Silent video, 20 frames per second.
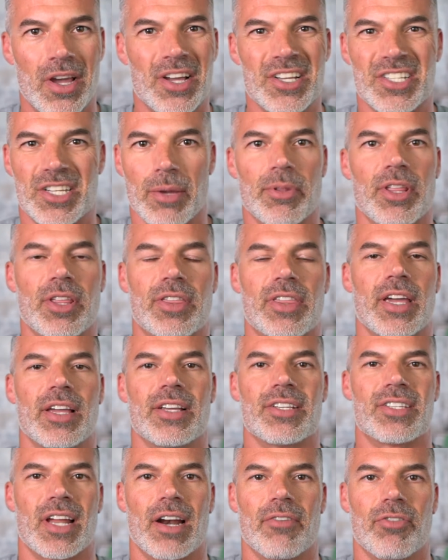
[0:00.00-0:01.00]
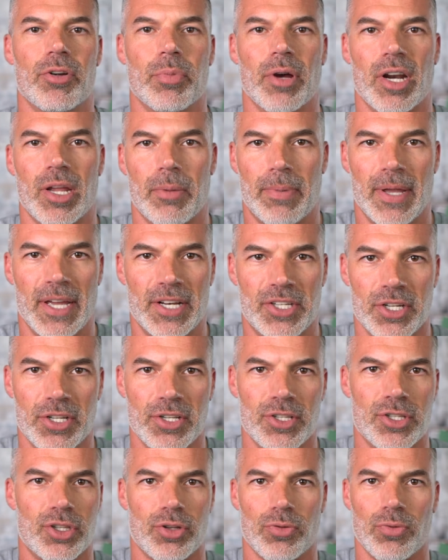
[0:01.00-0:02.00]
Some of the things that everybody
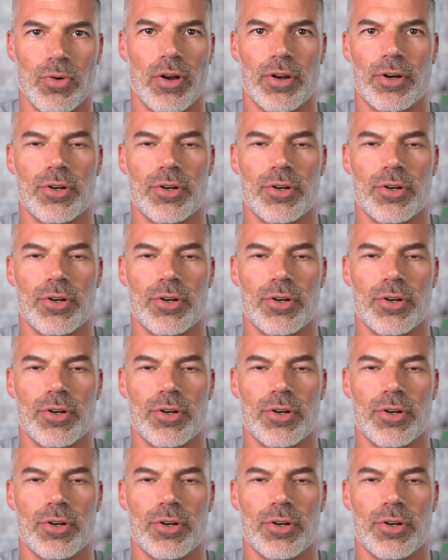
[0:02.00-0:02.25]
pitches through all